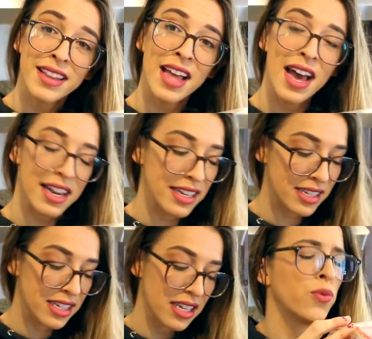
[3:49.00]
And that
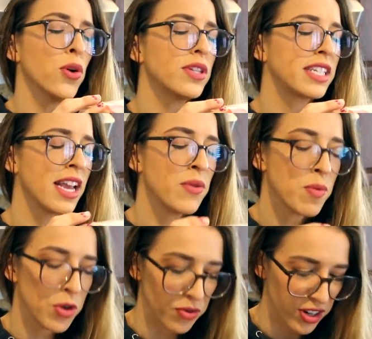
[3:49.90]
is fruit skin
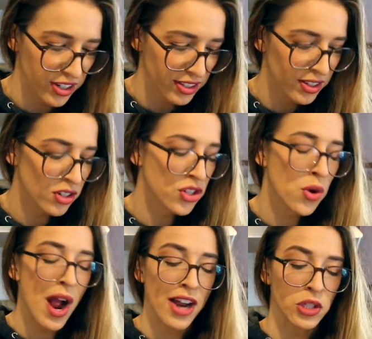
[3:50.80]
remover. There's
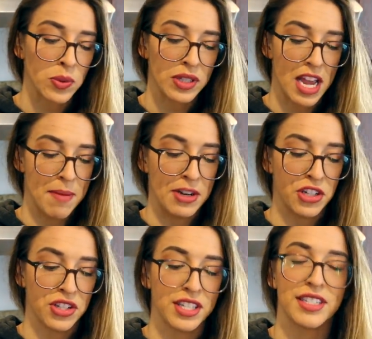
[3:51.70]
no actual name. It
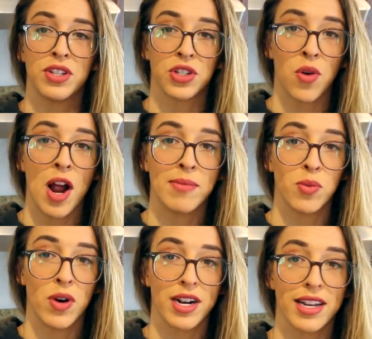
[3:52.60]
just describes
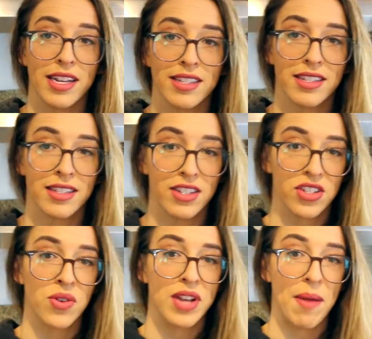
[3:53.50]
what it is.
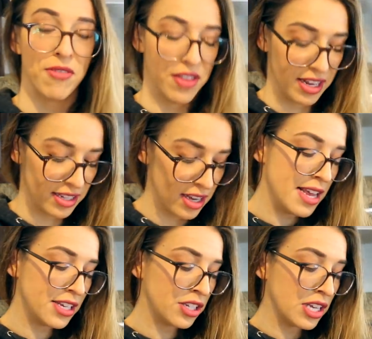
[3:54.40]
There's no name for this.
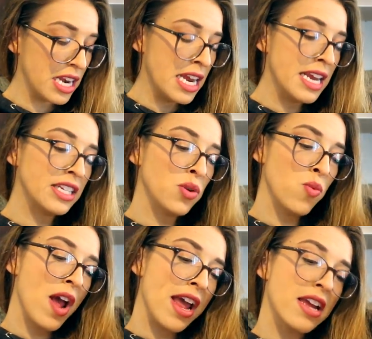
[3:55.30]
This is an easy
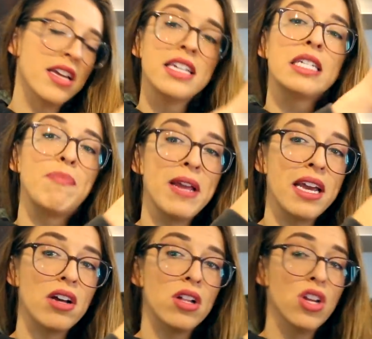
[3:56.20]
way to
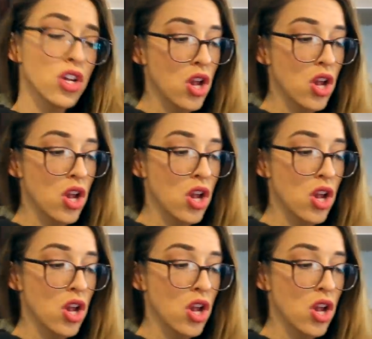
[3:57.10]
peel